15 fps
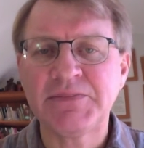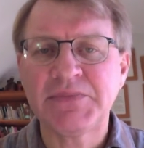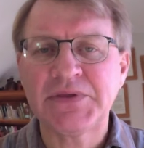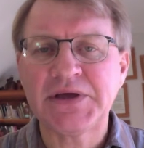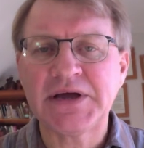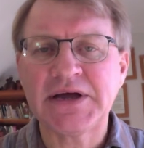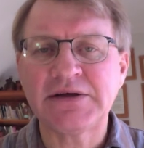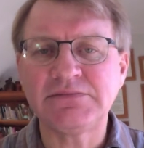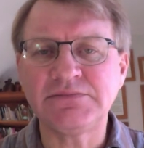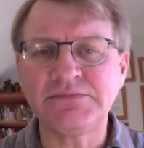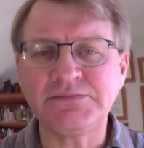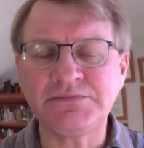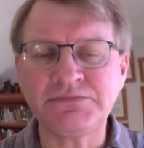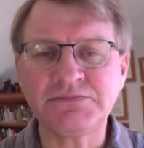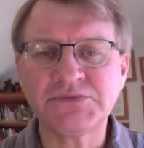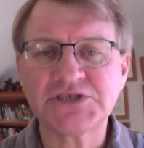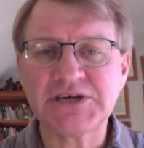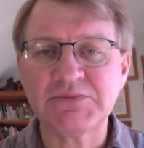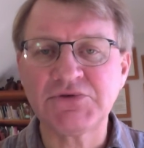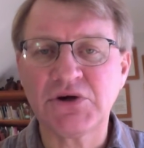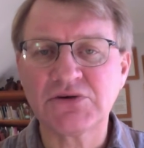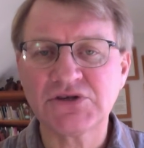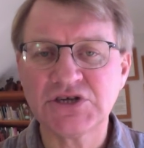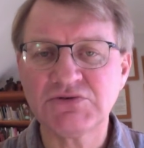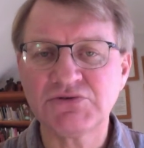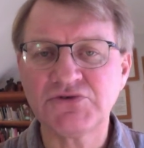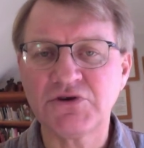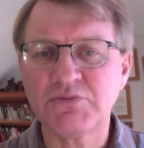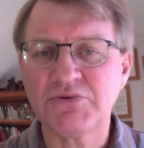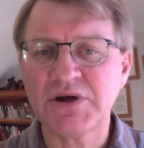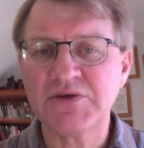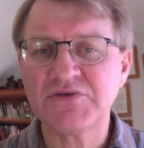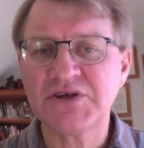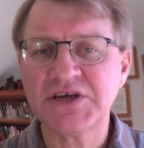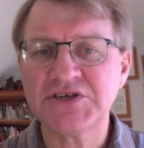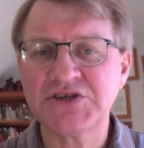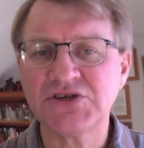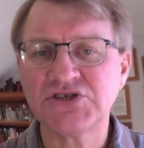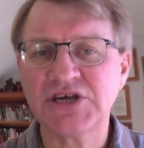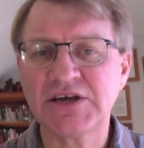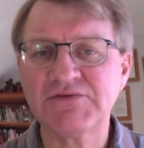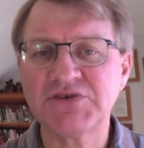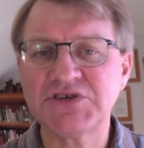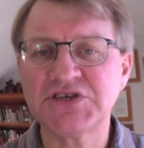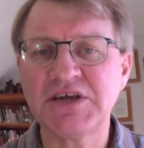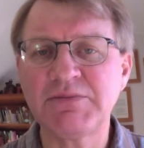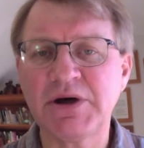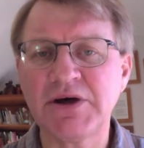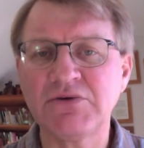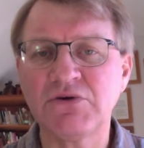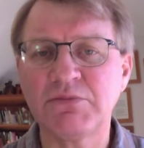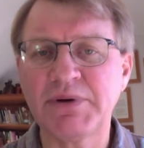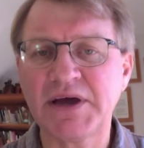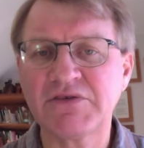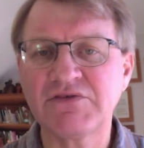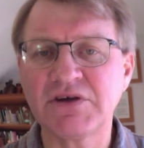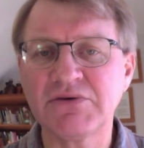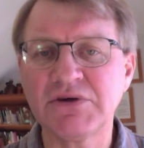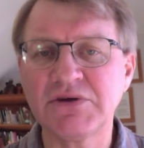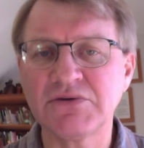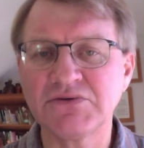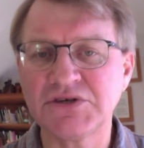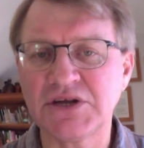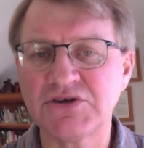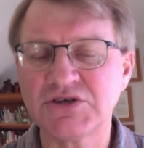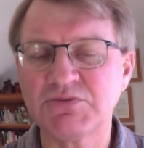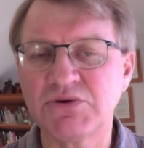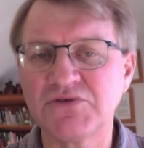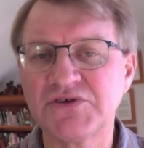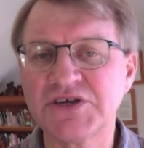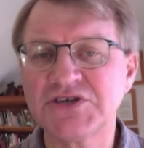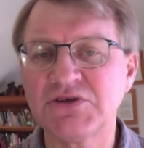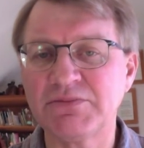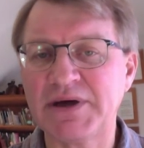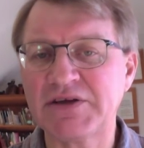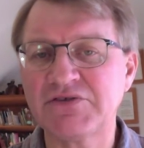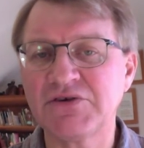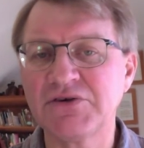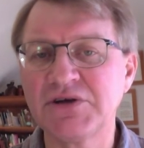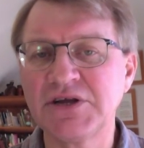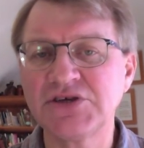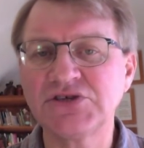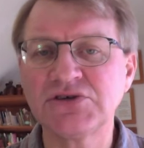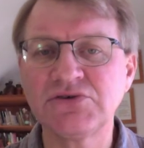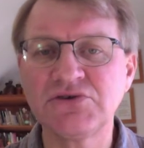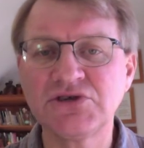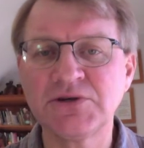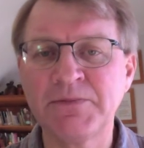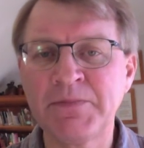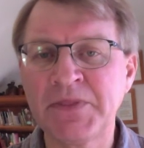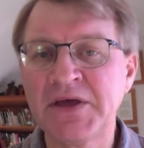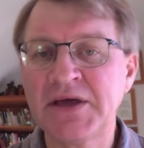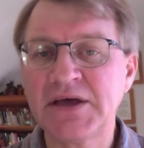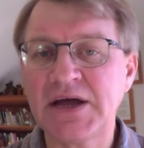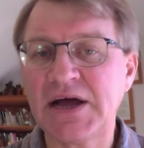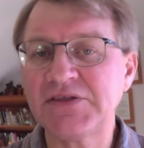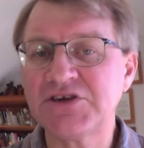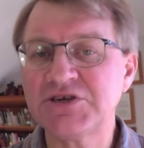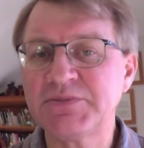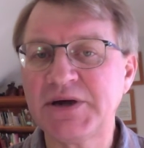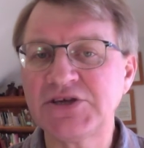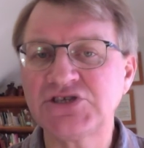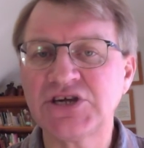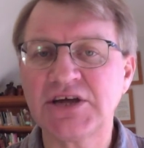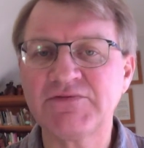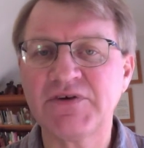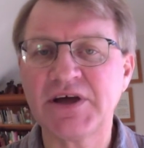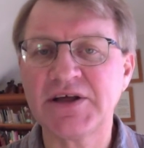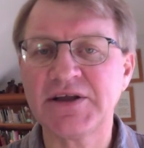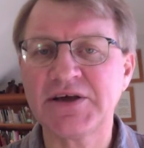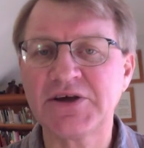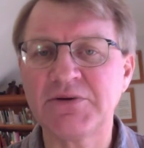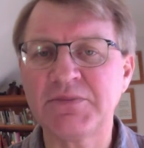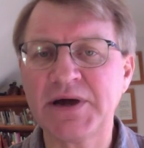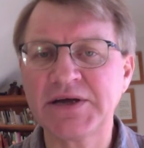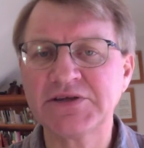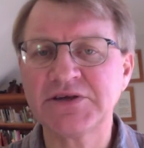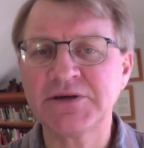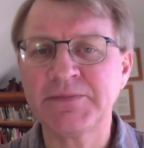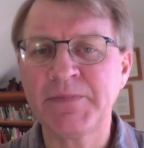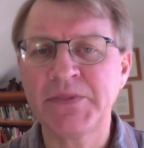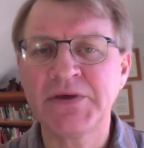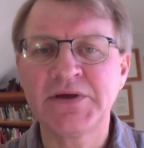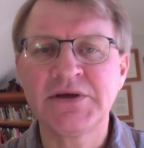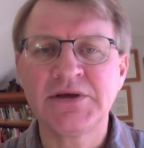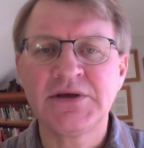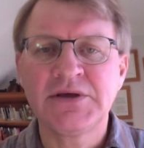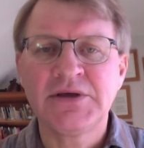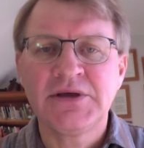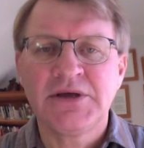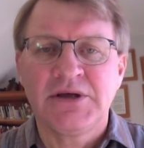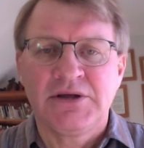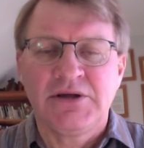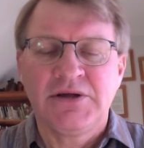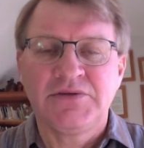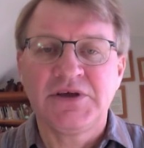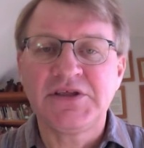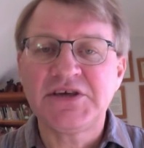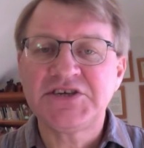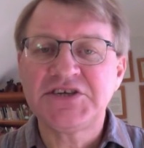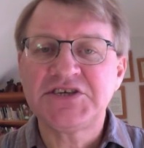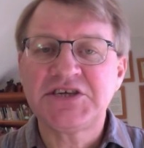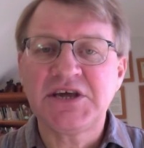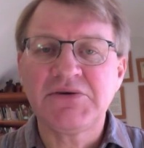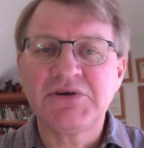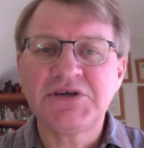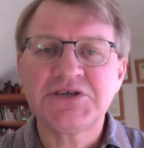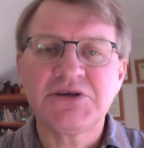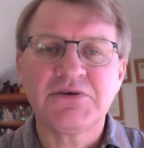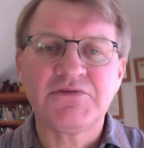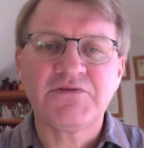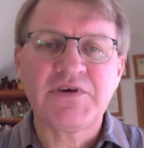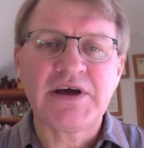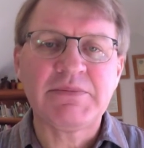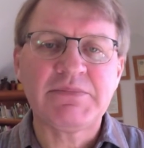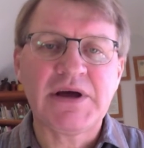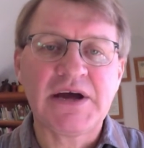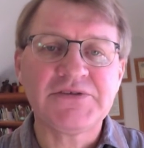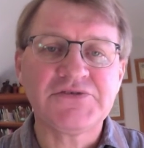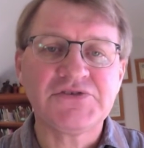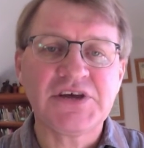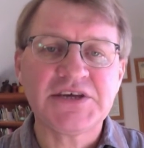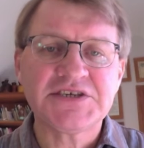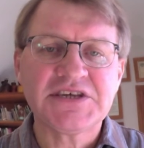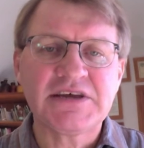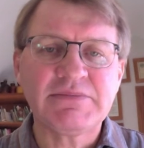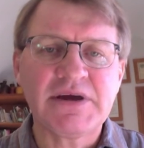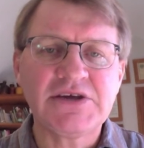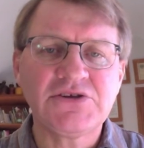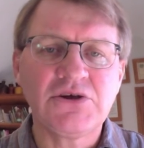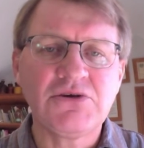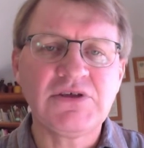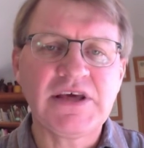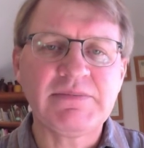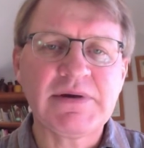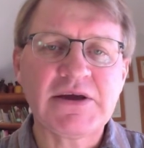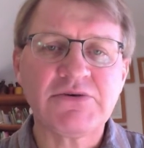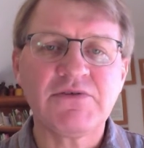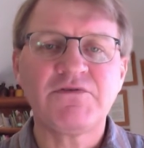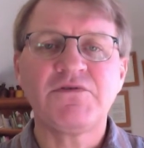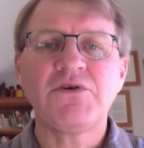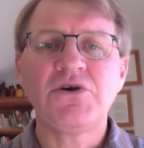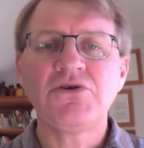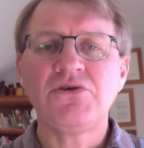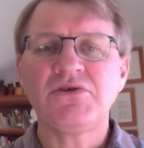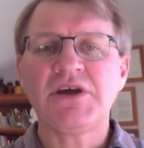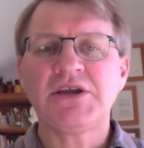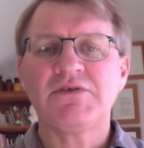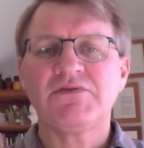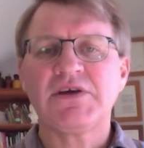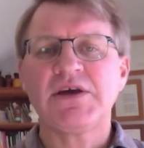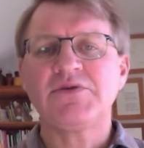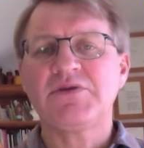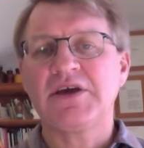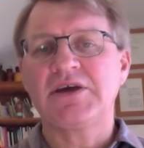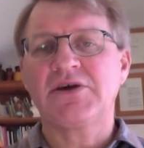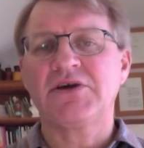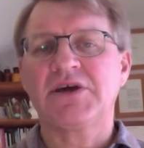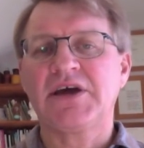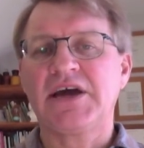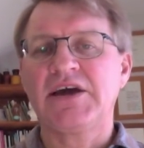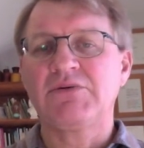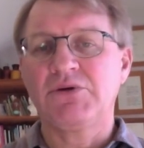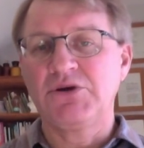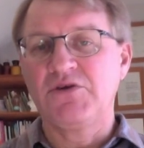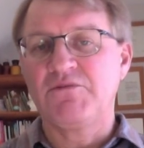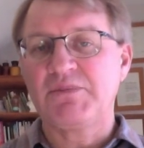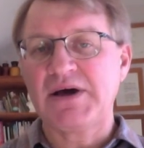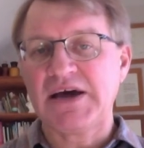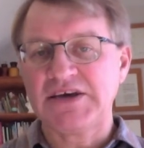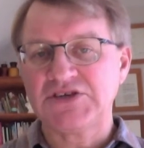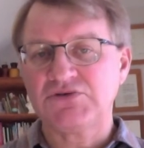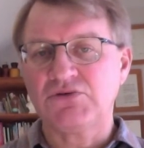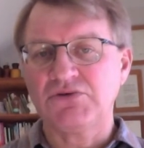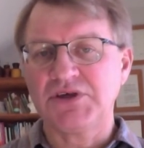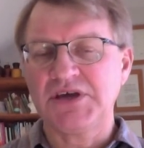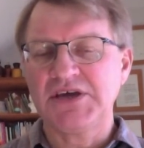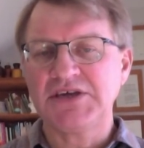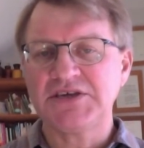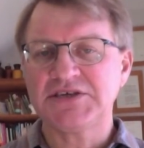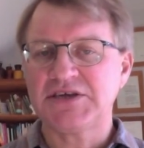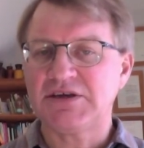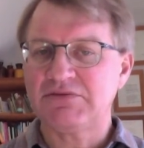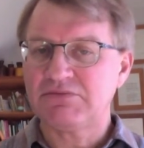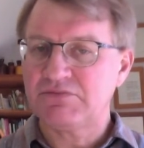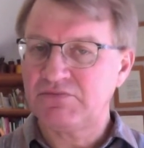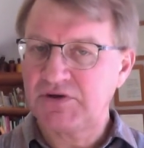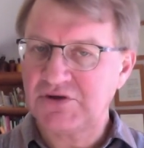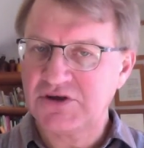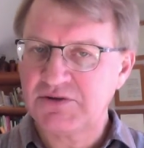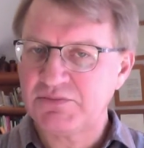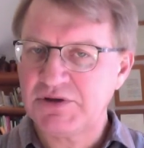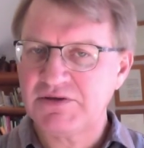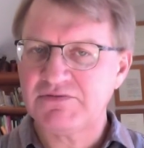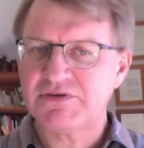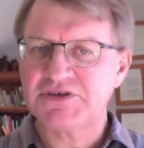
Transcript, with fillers: Uh, some doctors will do a breath test to check for SIBO or bacterial, you know, small intestinal bacterial issues. Others may check for Helicobacter. Then there's a series of um, other tests they may do. They may refer you then if they think, okay, well, you've passed all these and we've got a bit of a